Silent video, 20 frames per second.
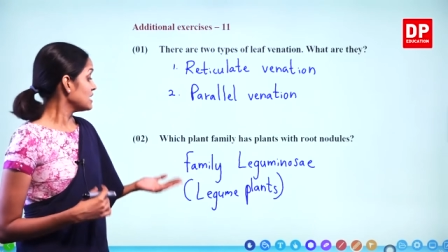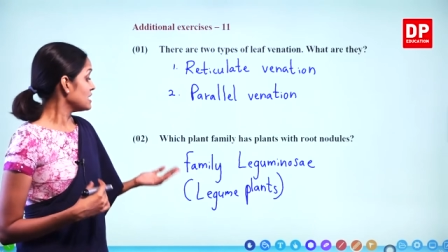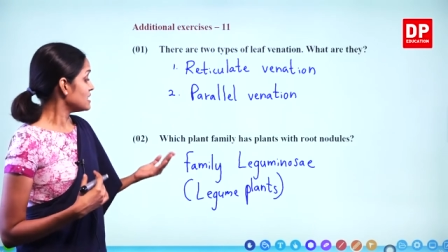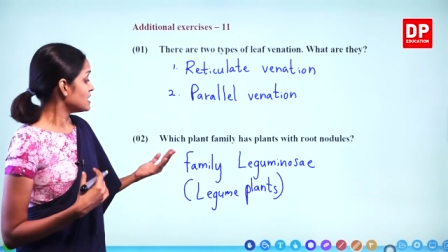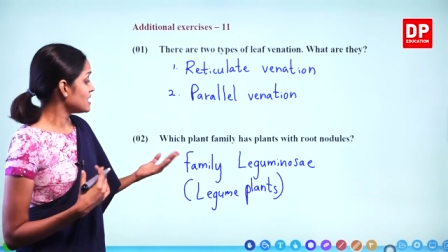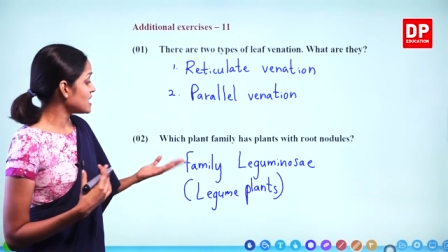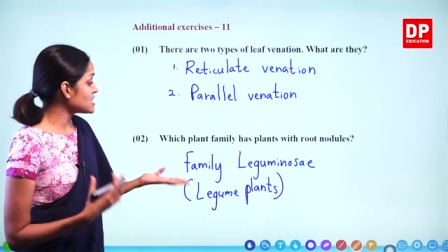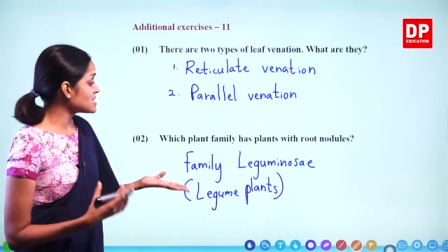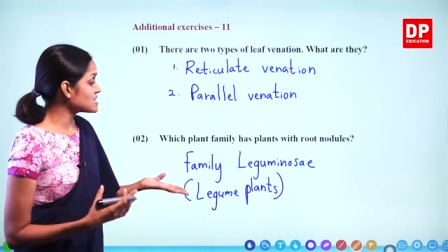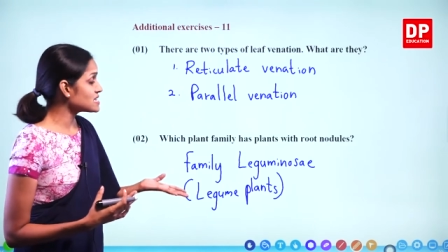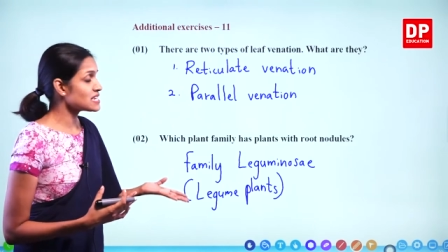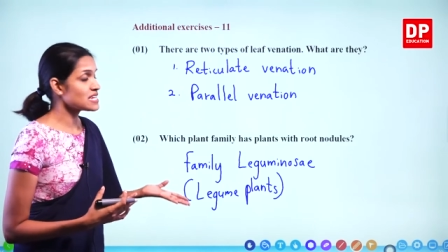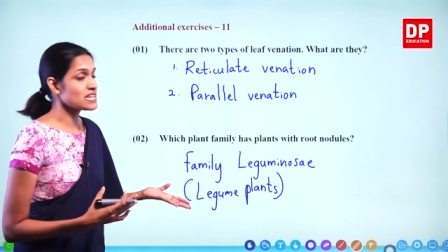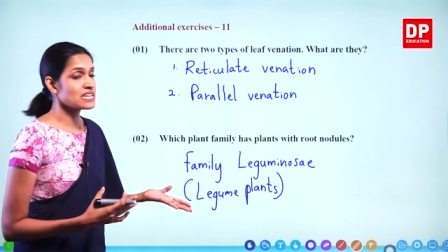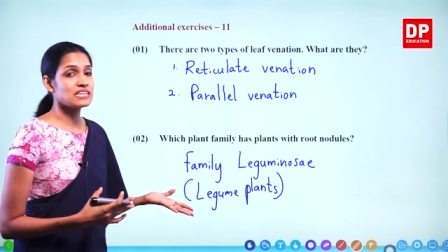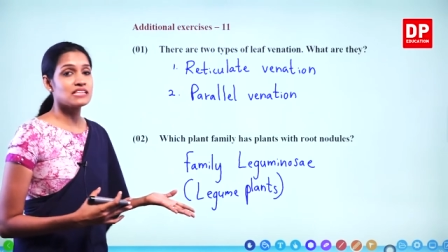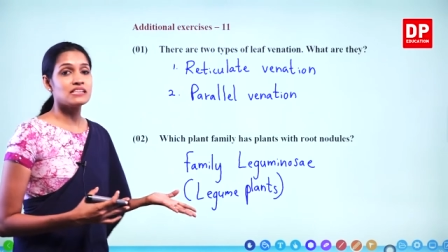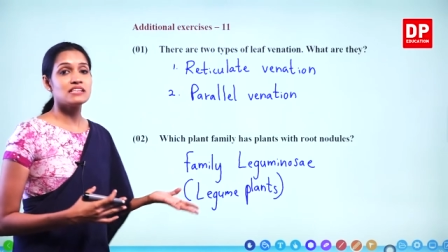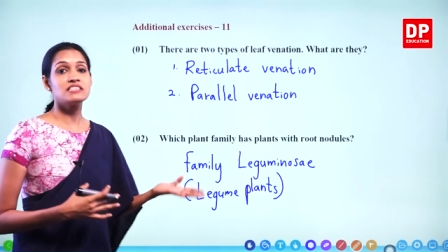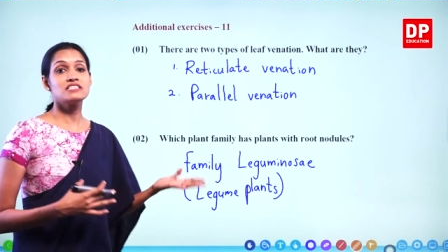
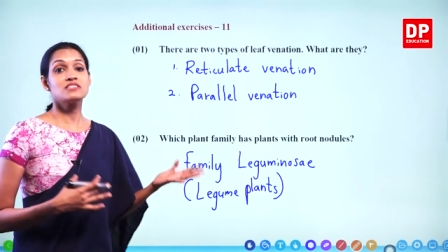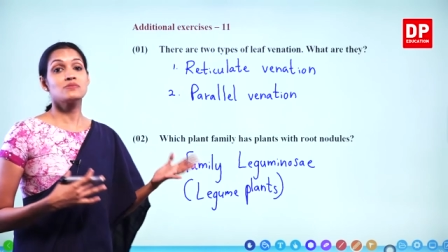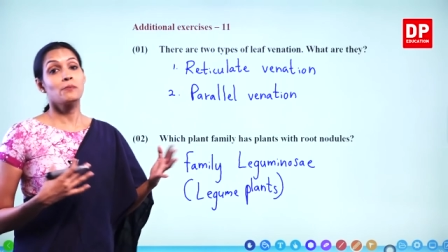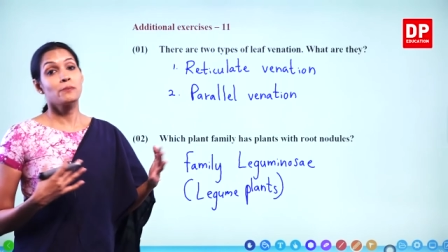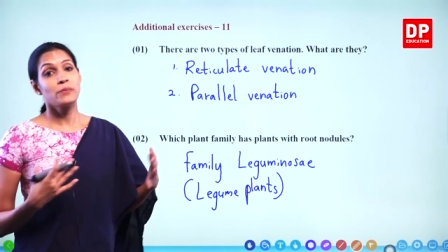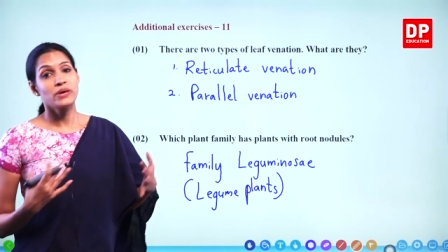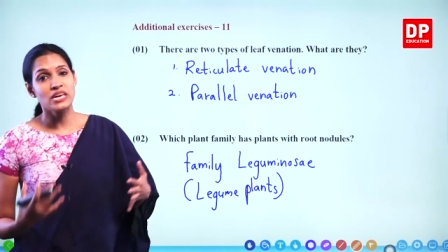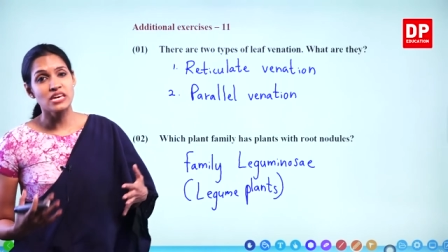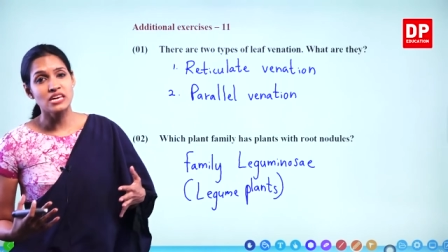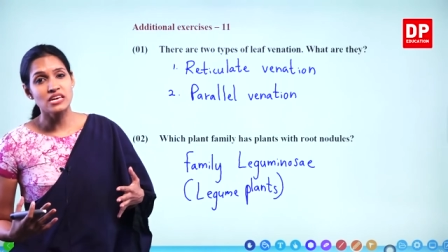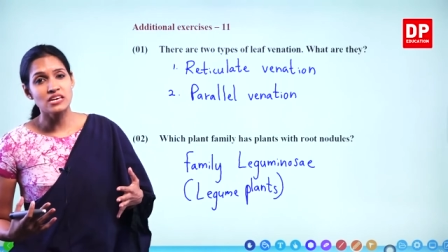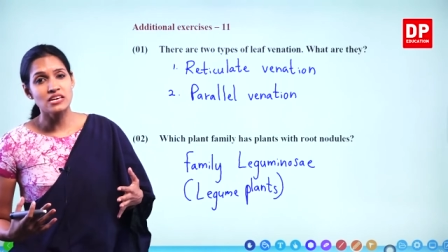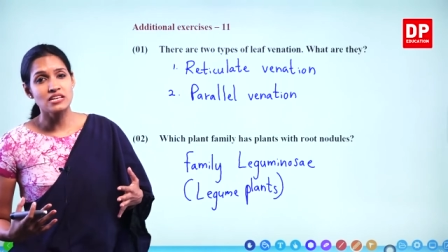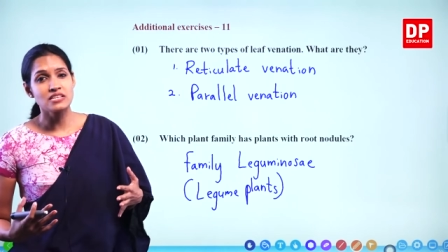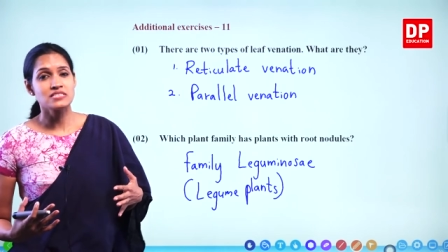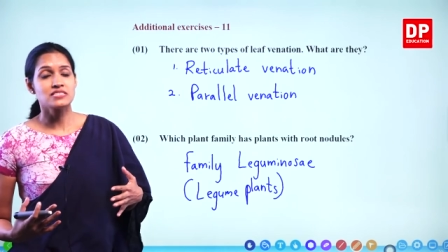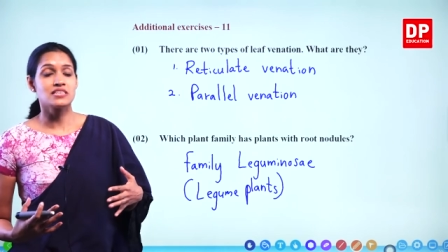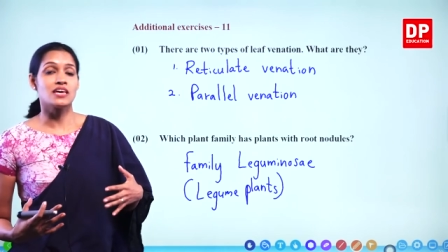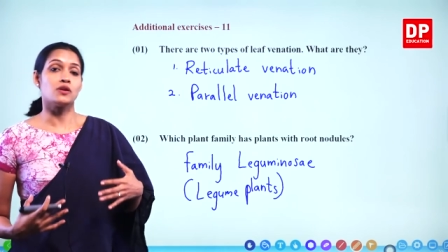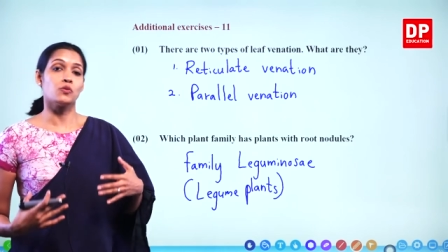Lentils,
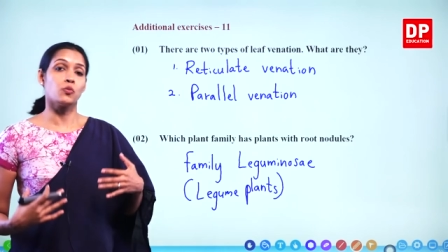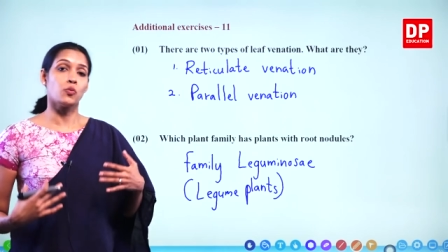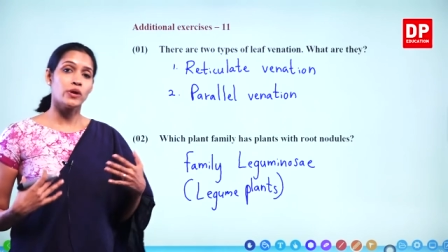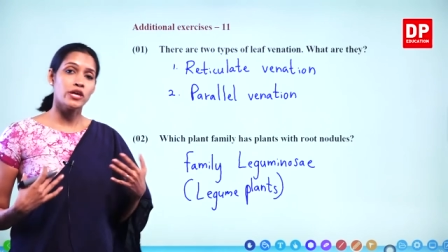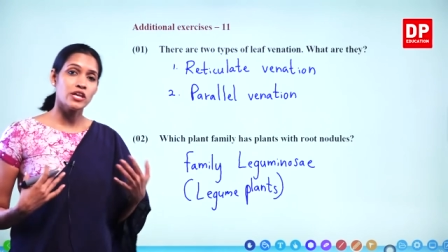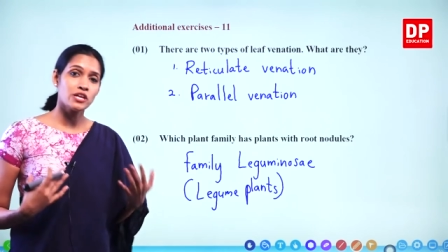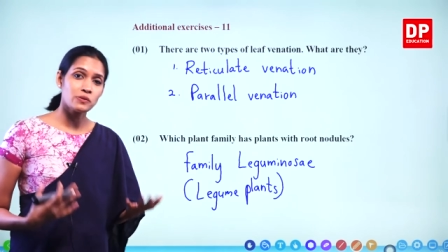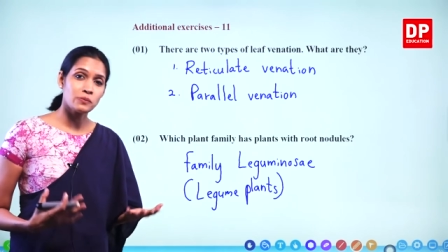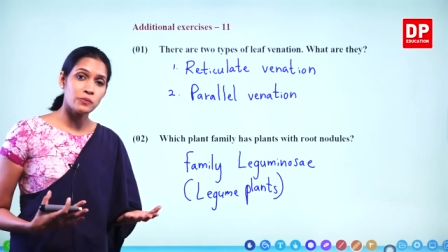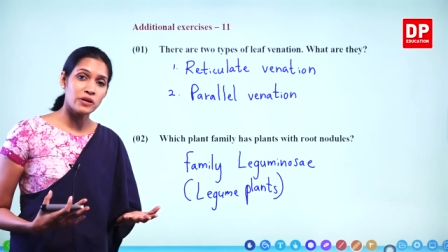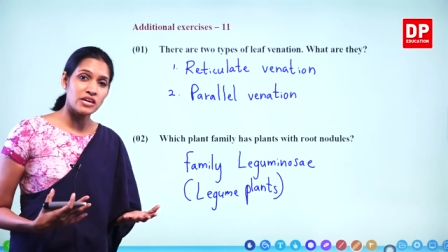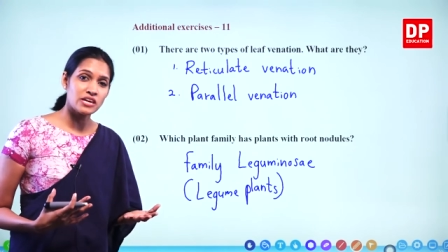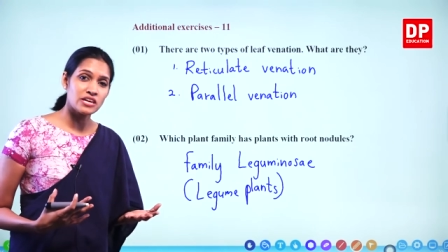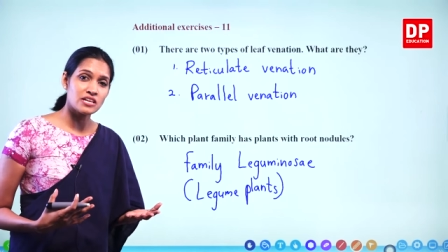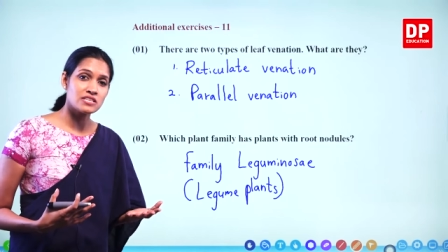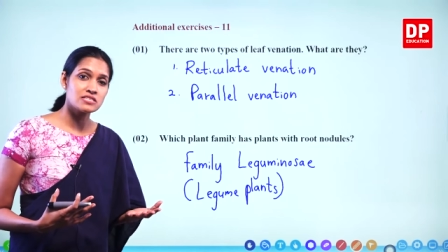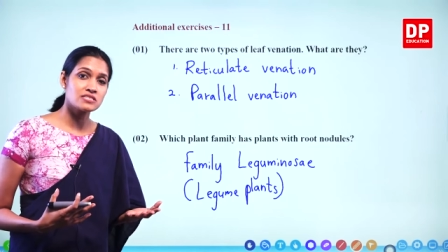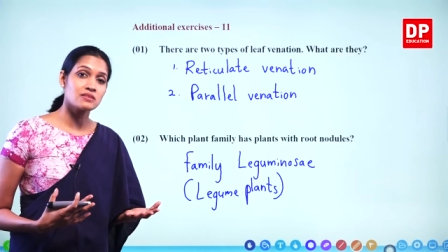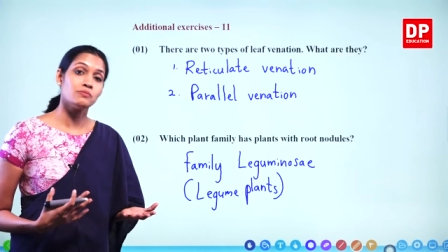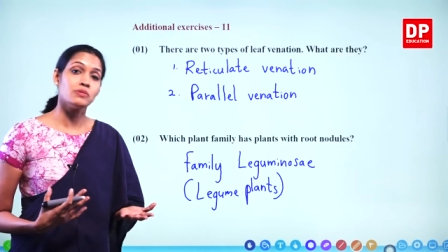beans, and wing
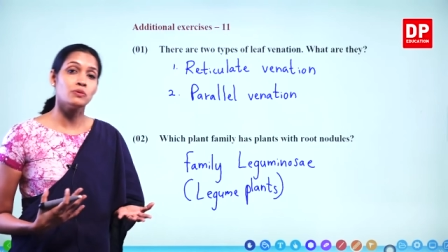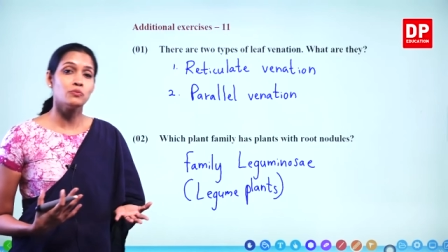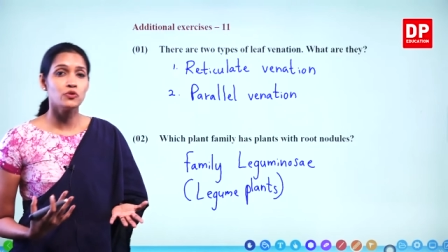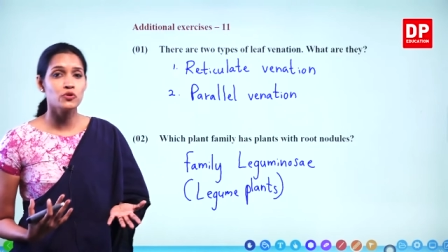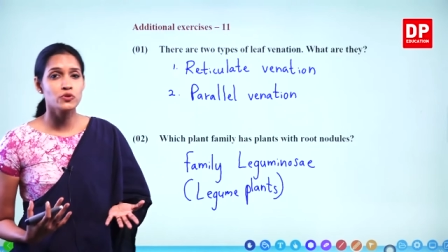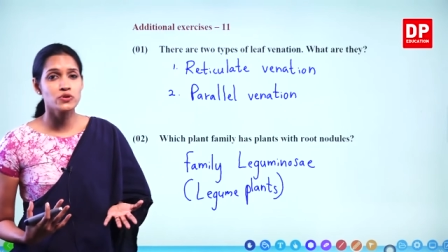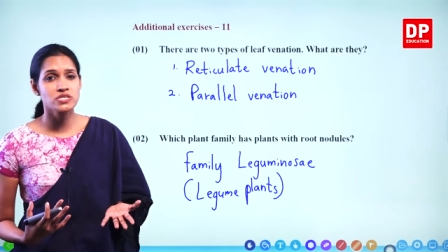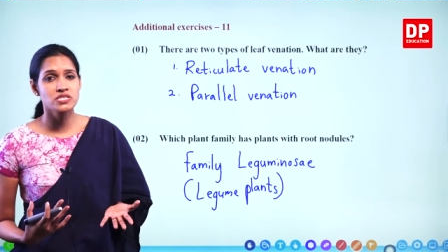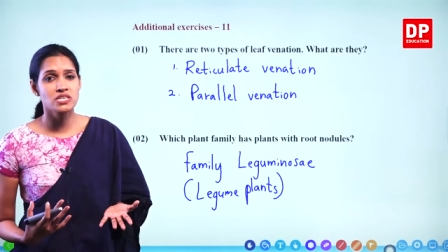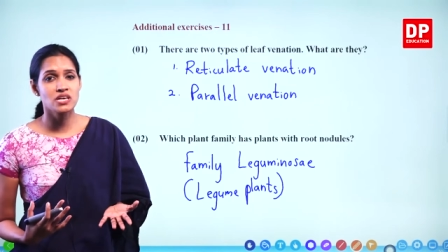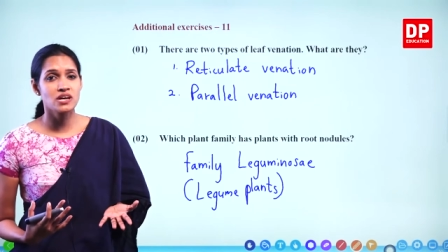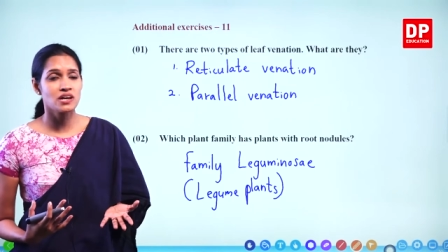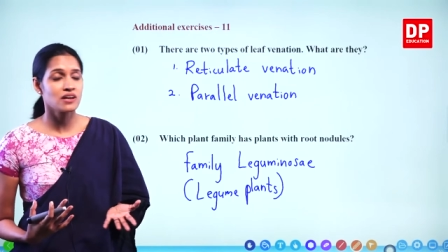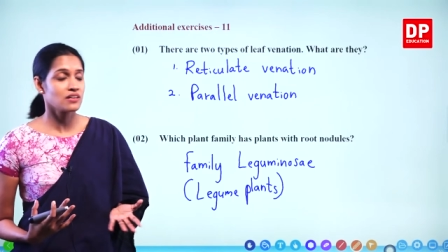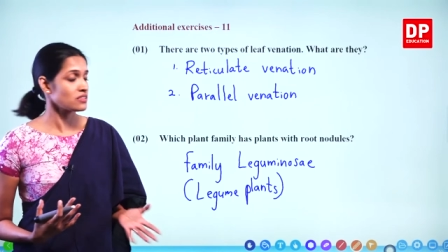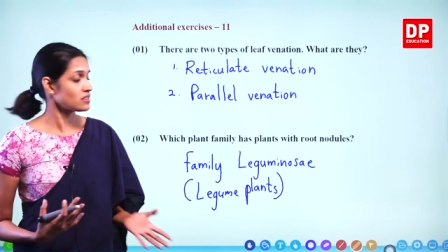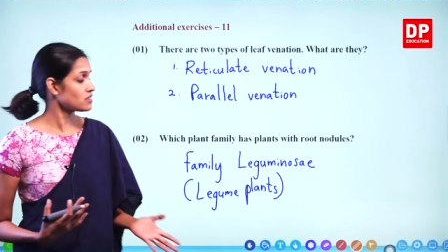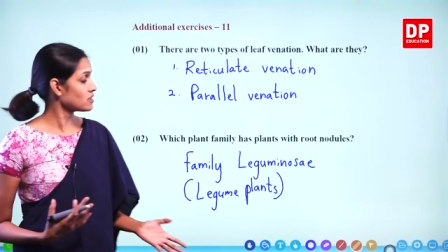beans, mimosa,